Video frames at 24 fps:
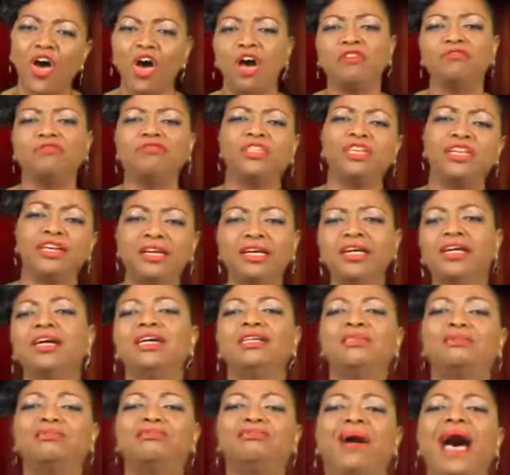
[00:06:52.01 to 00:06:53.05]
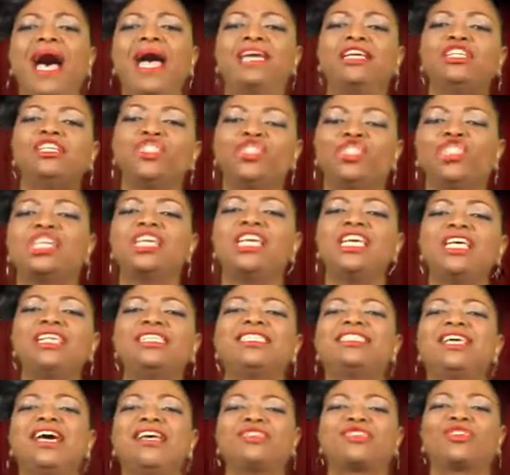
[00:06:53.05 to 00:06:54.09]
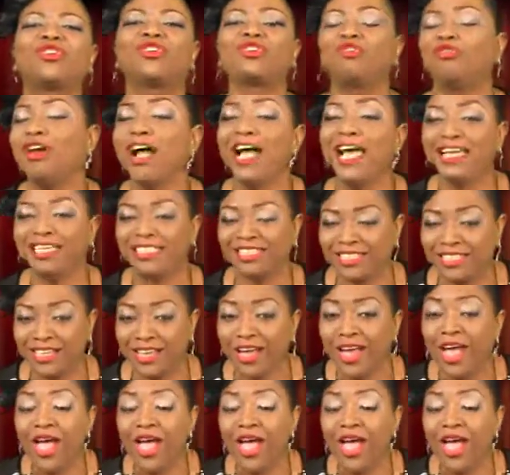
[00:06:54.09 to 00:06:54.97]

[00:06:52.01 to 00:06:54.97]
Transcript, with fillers: of the earth by Jesus Christ.